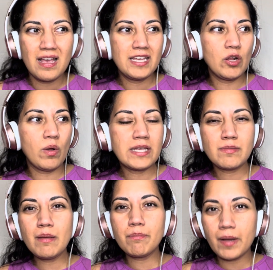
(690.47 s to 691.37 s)
Is
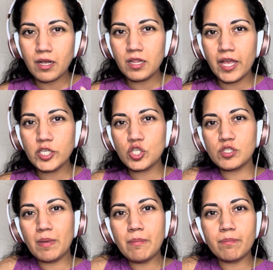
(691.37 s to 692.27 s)
my butt clenched? Is
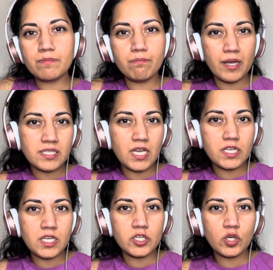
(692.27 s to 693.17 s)
my butt
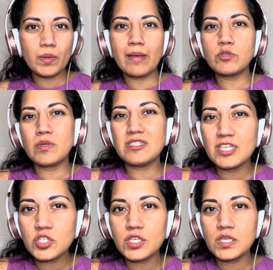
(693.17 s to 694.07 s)
tucked under when I'm doing
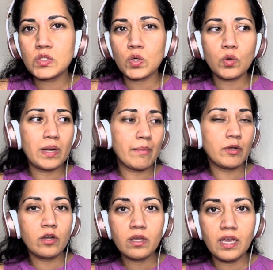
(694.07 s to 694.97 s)
dishes or when I'm
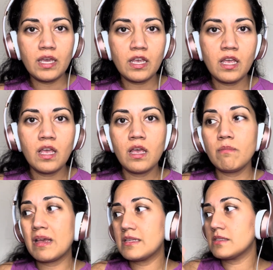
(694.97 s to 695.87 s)
cooking
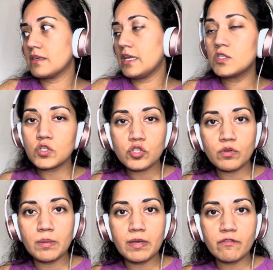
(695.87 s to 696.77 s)
because the kids are
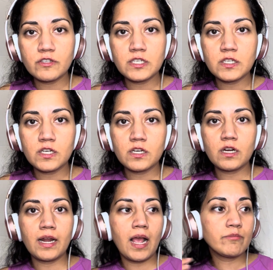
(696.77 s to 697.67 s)
screaming for dinner
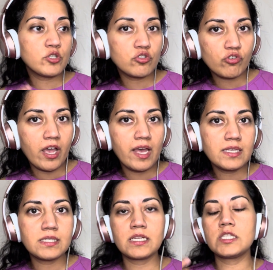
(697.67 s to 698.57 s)
and I'm
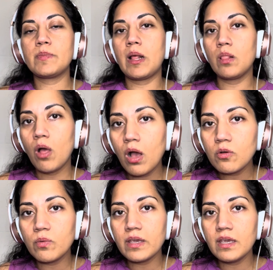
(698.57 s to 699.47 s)
stressed and it's been a
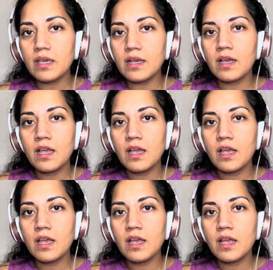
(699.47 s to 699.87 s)
long week?